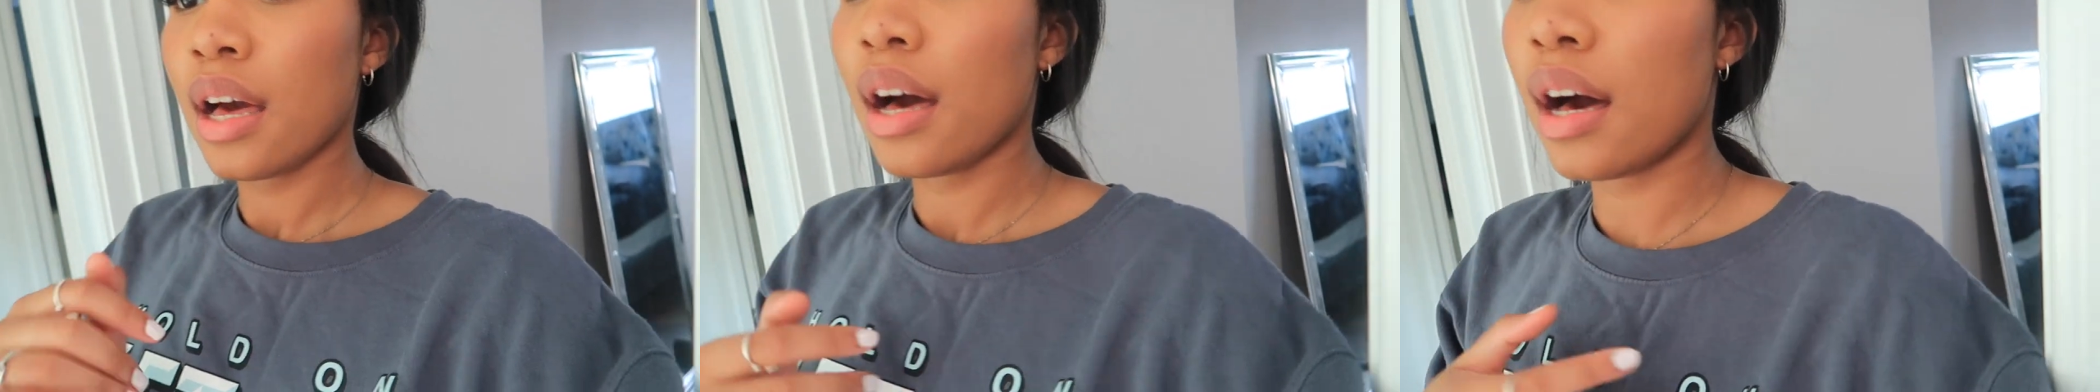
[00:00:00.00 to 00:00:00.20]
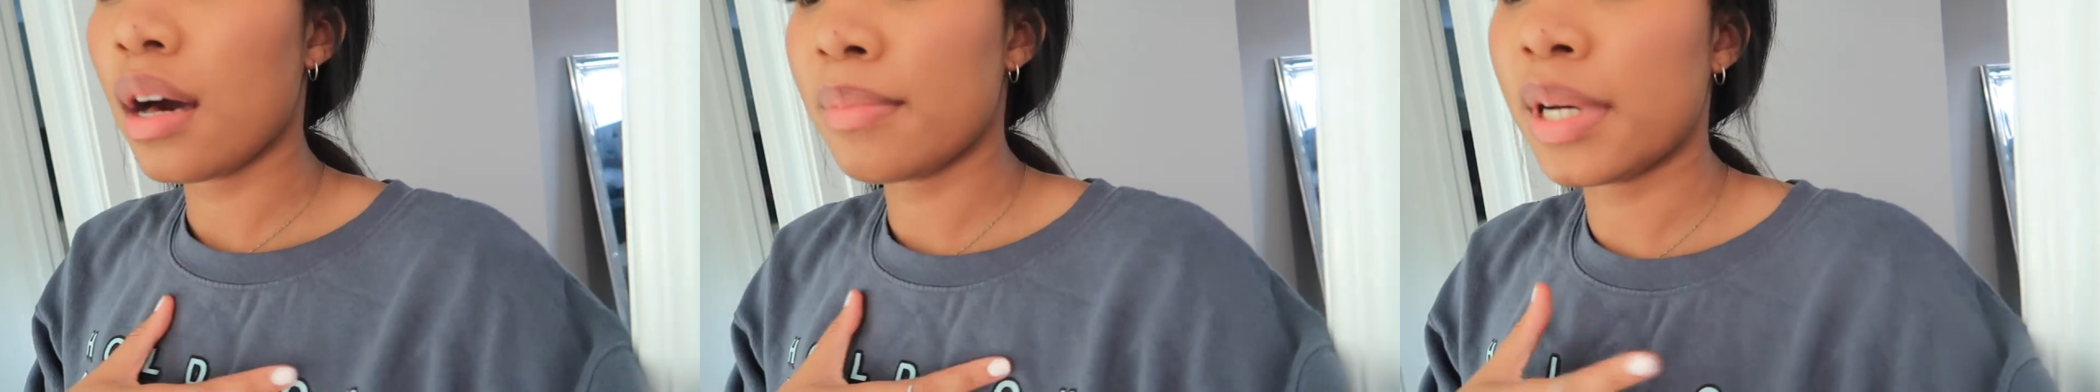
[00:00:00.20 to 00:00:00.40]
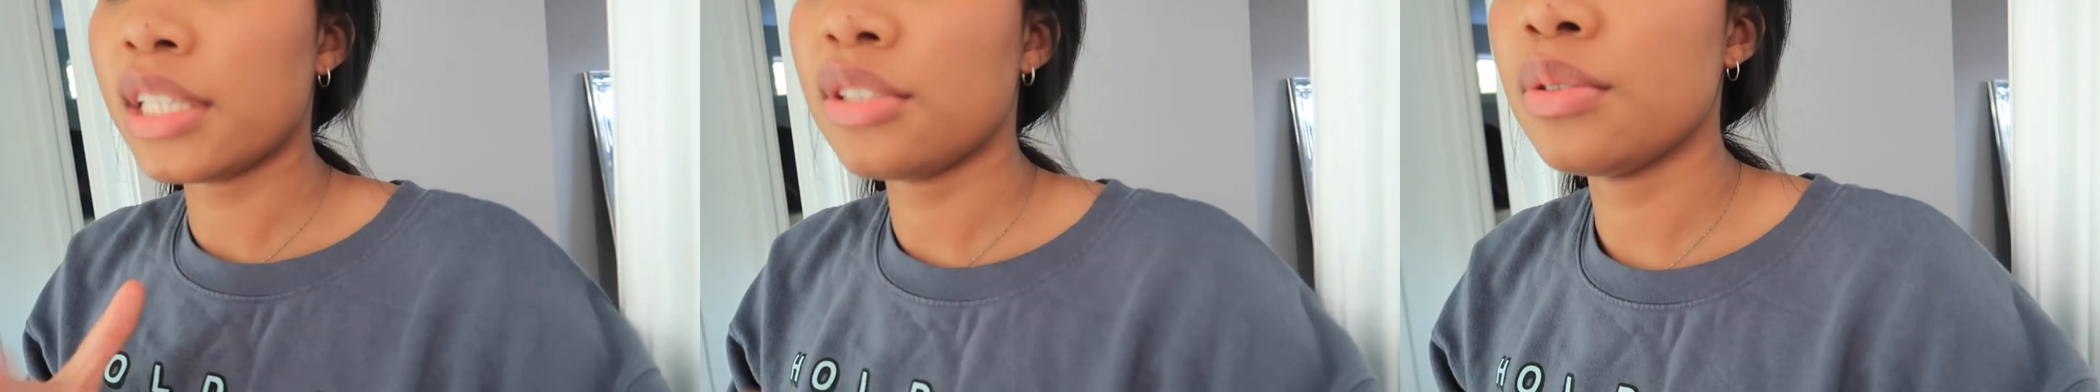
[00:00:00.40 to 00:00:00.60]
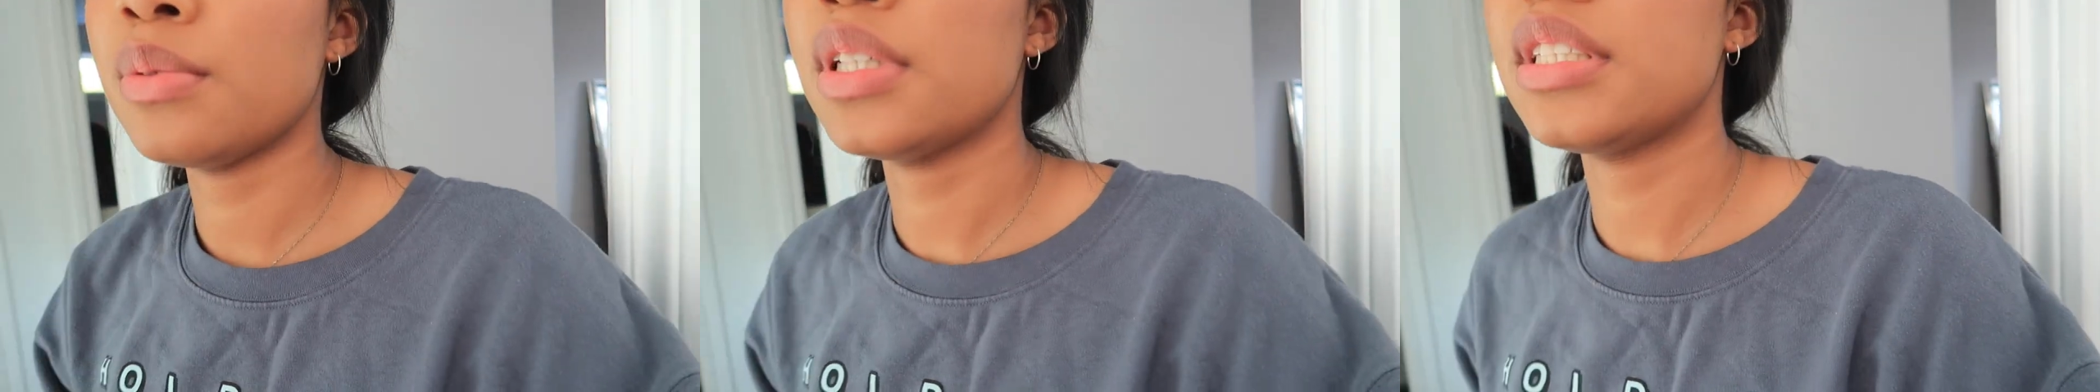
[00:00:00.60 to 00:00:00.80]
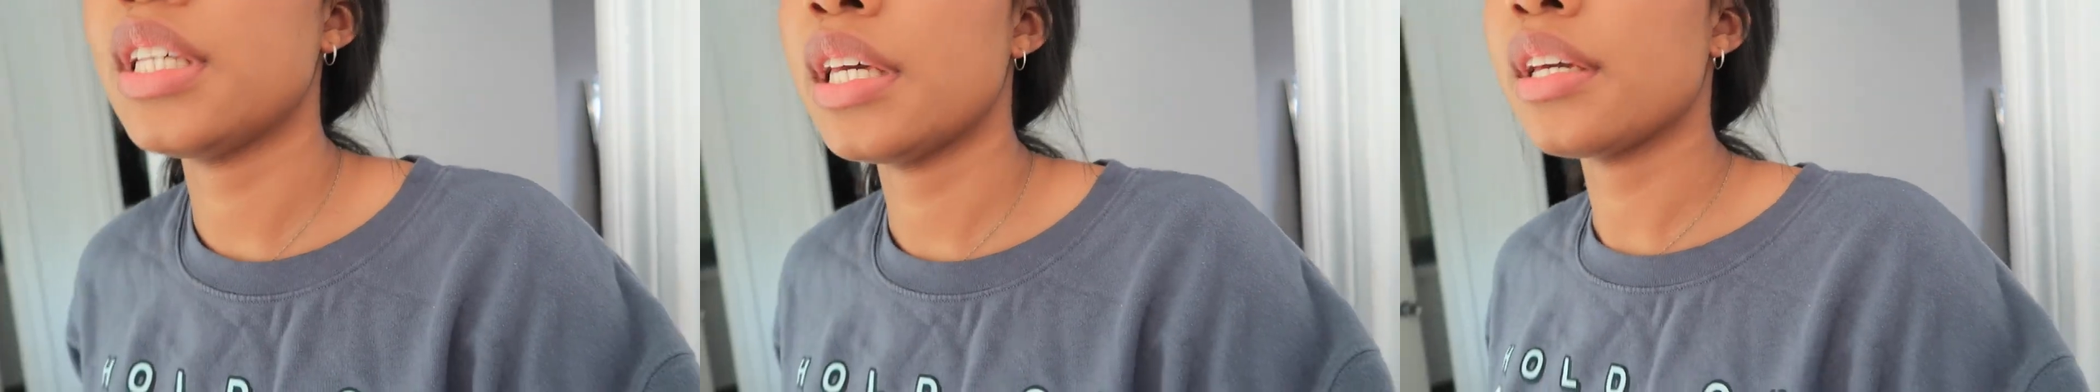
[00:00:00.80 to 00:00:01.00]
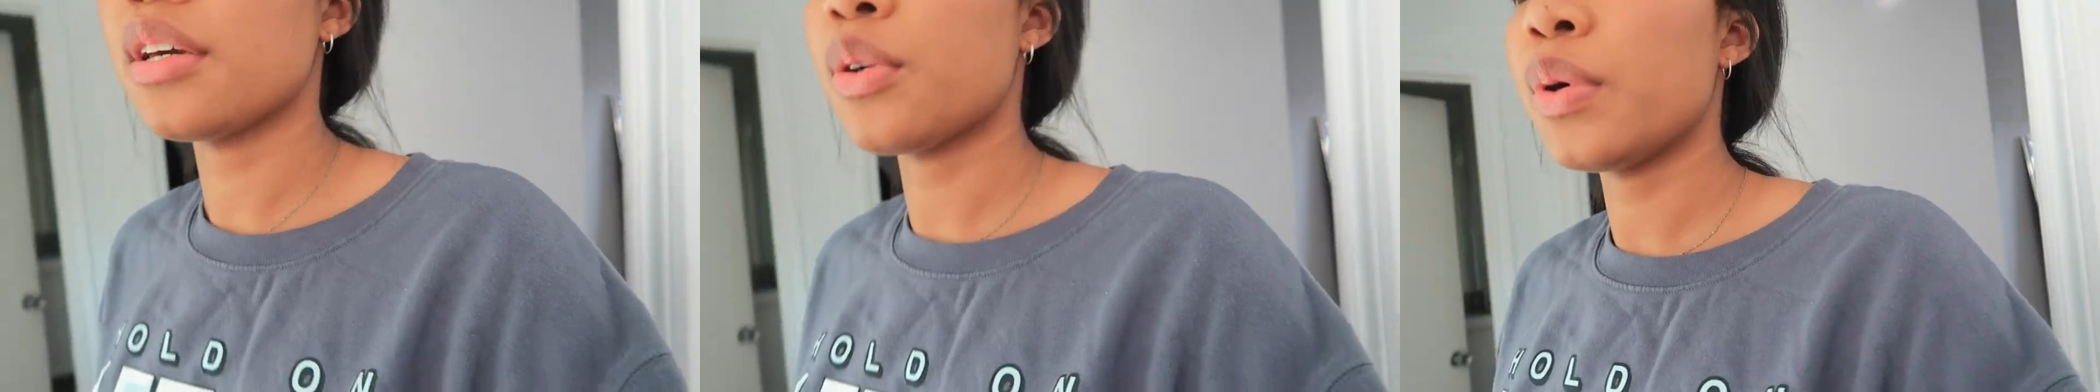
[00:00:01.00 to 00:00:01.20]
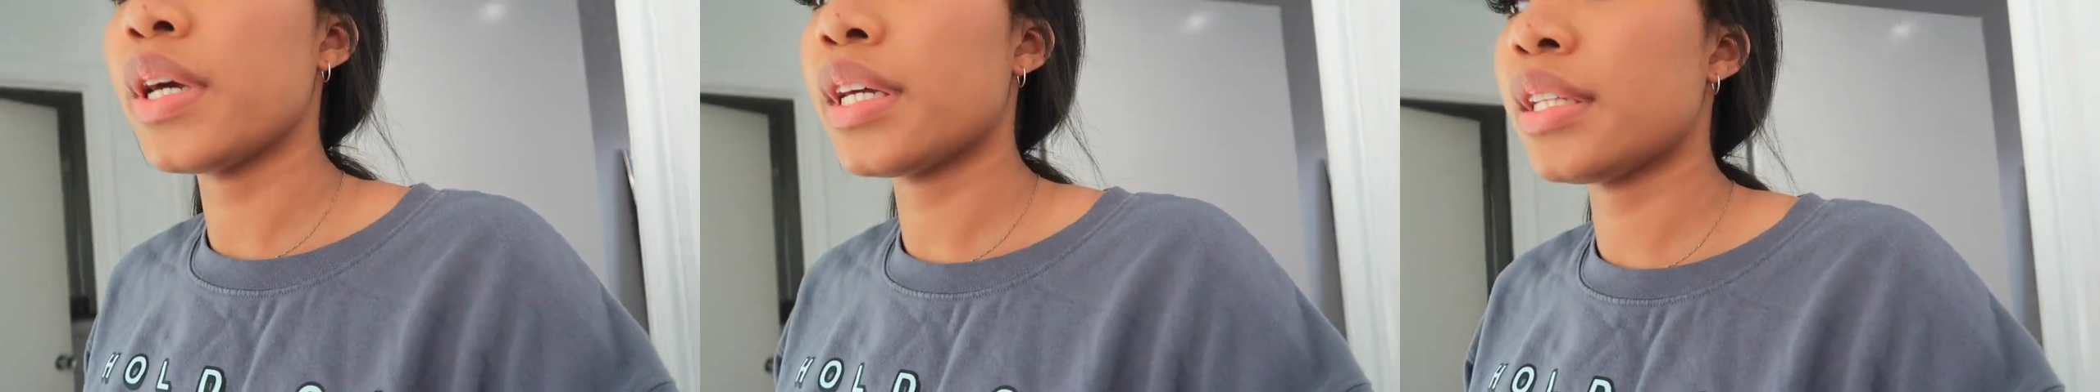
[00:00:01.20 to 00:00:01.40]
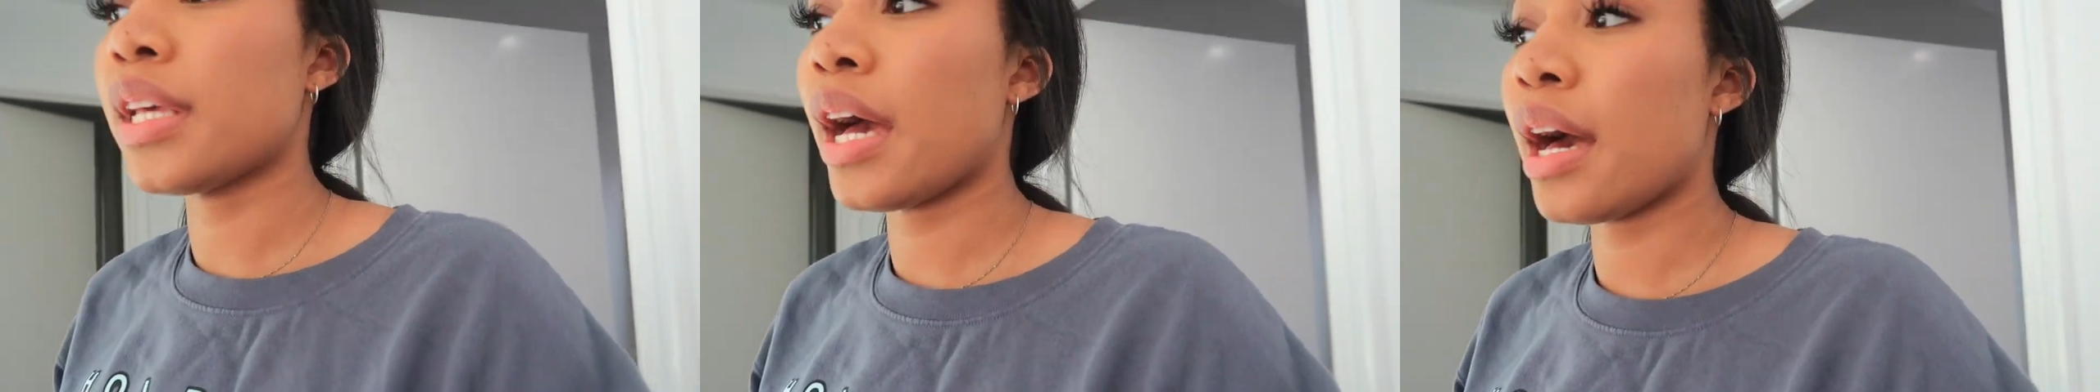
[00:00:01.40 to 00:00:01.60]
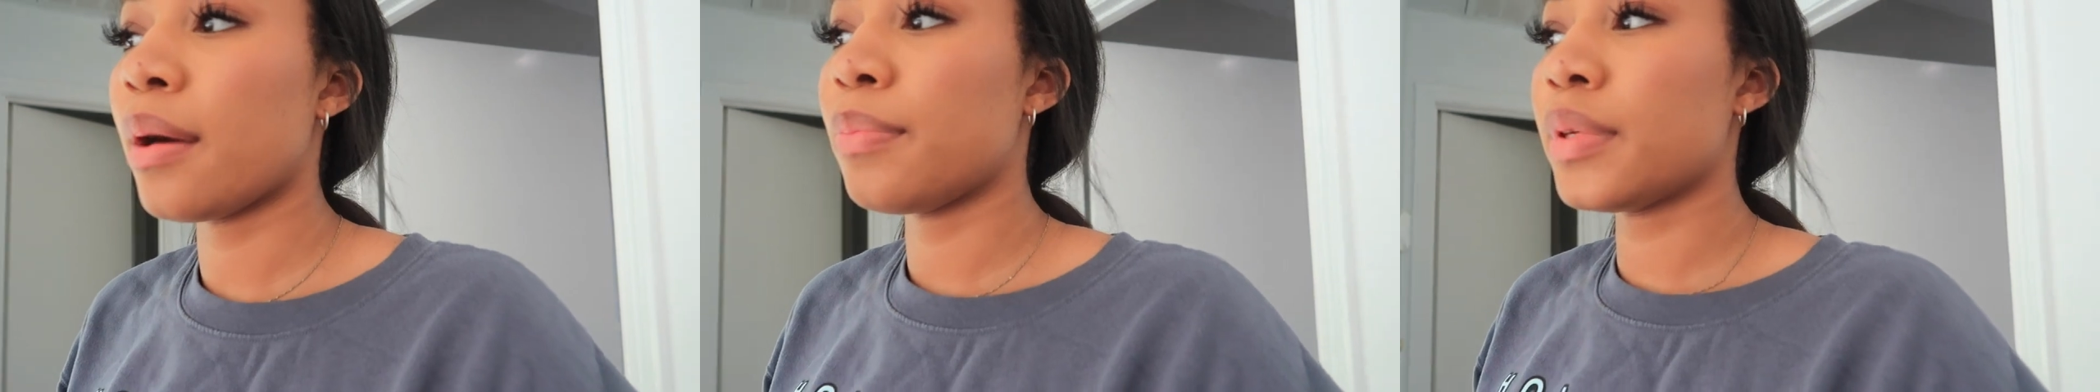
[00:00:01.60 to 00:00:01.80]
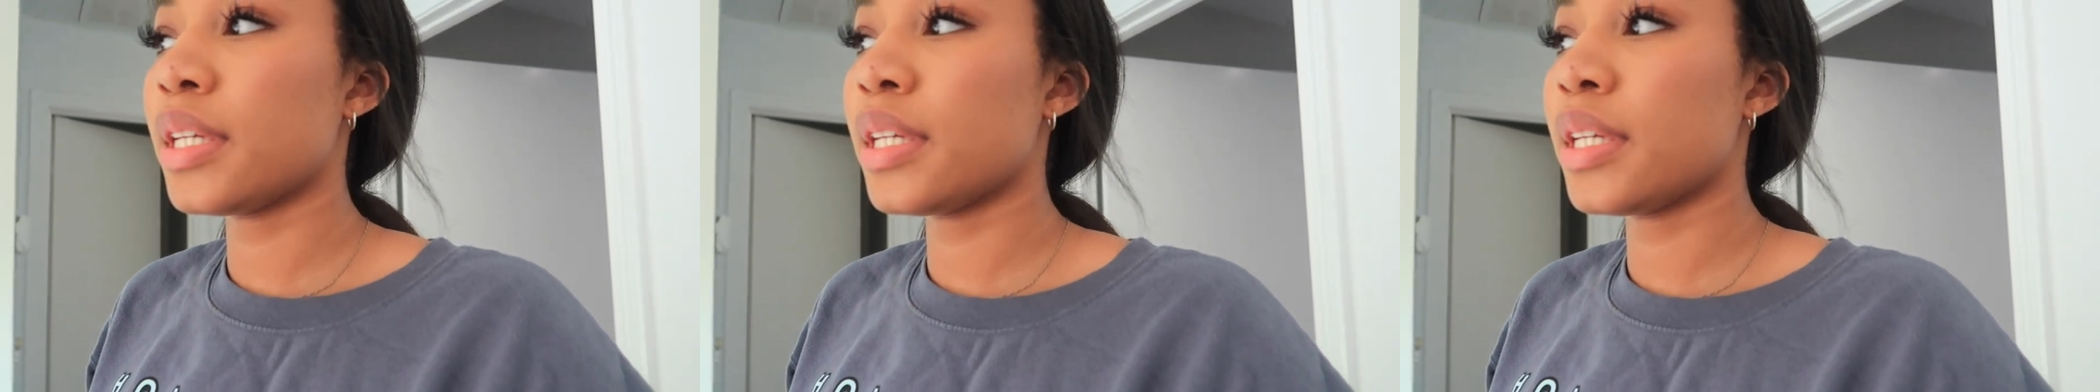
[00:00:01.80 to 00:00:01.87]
Um, I do want to take a quick nap